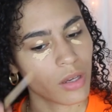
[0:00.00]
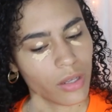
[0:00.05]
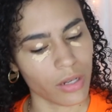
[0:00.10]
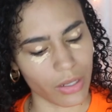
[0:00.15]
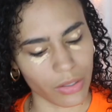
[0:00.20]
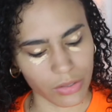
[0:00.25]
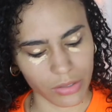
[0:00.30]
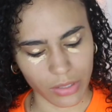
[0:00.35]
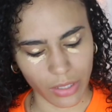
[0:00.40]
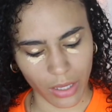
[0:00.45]
And
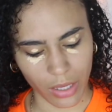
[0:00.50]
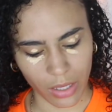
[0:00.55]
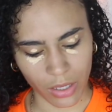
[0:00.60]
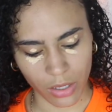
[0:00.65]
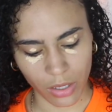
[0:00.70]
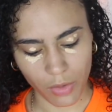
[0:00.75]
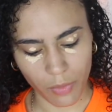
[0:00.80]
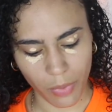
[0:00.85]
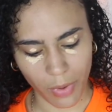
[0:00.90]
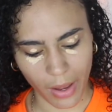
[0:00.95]
I was like,
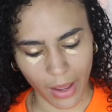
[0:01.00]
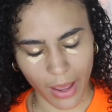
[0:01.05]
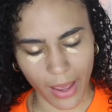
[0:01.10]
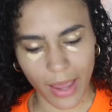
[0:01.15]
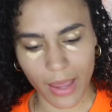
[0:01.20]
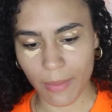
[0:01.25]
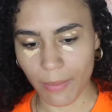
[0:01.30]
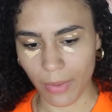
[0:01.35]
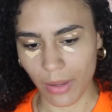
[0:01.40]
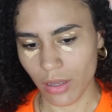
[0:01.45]

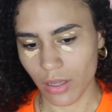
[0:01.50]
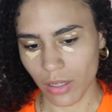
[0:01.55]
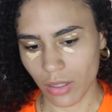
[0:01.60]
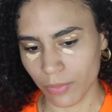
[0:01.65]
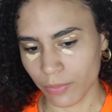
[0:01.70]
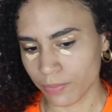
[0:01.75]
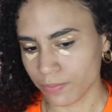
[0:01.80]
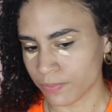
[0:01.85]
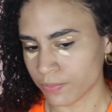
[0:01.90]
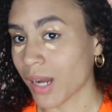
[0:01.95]
goodbye,
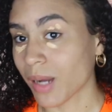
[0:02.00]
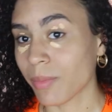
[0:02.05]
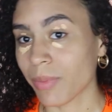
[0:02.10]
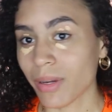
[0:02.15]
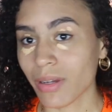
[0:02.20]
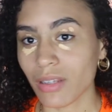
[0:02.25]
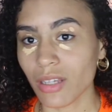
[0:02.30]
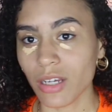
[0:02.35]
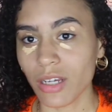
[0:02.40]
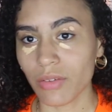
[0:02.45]
makeup. I
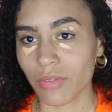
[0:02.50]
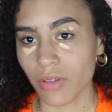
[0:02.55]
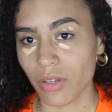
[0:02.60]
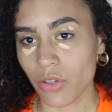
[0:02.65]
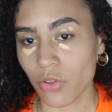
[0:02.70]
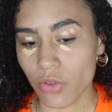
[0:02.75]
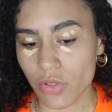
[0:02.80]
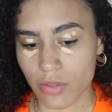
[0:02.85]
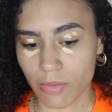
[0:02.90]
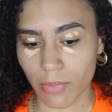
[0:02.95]
barely
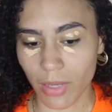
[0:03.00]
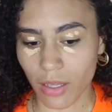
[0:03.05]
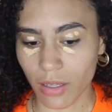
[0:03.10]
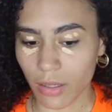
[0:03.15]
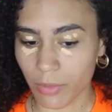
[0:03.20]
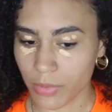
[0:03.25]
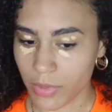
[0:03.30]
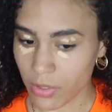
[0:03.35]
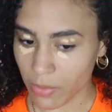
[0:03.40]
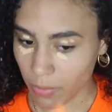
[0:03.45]
even use
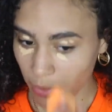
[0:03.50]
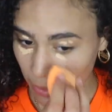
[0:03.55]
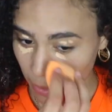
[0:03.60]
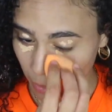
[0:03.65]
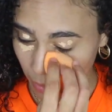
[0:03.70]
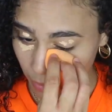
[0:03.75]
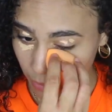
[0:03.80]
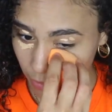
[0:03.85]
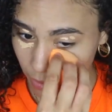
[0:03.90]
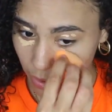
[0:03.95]
makeup to
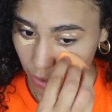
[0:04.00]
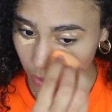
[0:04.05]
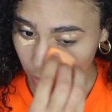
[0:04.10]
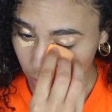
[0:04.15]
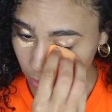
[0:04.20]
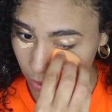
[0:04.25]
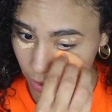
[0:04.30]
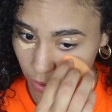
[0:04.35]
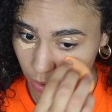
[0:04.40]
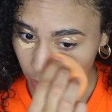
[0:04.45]
begin with
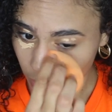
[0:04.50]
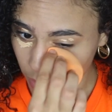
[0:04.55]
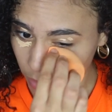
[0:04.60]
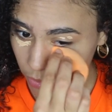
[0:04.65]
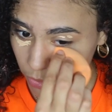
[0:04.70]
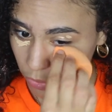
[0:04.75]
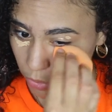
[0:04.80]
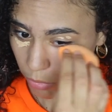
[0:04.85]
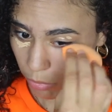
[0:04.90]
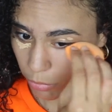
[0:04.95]

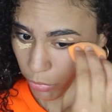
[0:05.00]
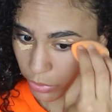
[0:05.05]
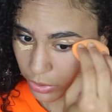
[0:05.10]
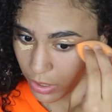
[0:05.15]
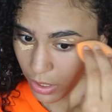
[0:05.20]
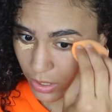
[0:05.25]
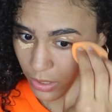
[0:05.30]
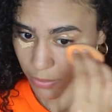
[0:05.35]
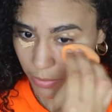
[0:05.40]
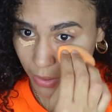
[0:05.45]
on normal
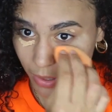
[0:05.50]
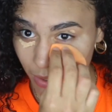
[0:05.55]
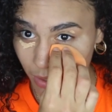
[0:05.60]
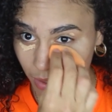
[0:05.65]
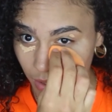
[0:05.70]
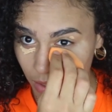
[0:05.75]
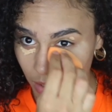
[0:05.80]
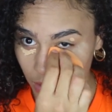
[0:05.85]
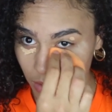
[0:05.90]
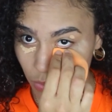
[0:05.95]
days because
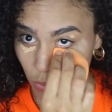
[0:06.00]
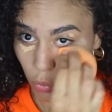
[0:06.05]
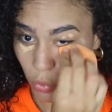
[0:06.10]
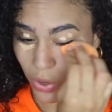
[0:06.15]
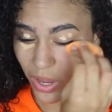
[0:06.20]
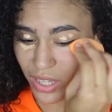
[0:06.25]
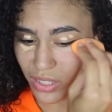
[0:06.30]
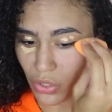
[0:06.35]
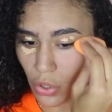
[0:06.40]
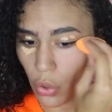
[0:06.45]
it is
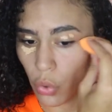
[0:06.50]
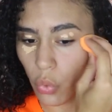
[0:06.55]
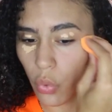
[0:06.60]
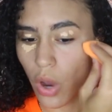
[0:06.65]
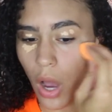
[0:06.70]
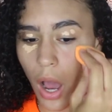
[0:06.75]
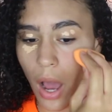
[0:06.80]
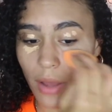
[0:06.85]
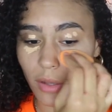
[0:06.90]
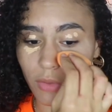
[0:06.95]
way
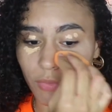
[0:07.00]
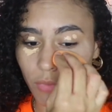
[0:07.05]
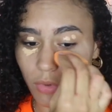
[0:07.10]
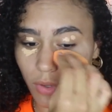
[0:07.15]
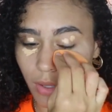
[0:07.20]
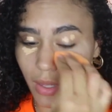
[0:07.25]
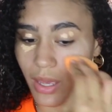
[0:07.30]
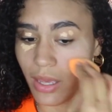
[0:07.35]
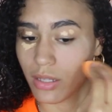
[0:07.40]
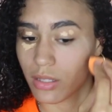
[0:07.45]
too hot
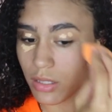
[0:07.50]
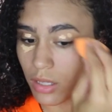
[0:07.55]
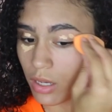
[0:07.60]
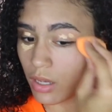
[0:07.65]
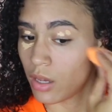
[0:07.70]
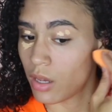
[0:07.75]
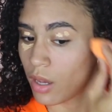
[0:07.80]
for that.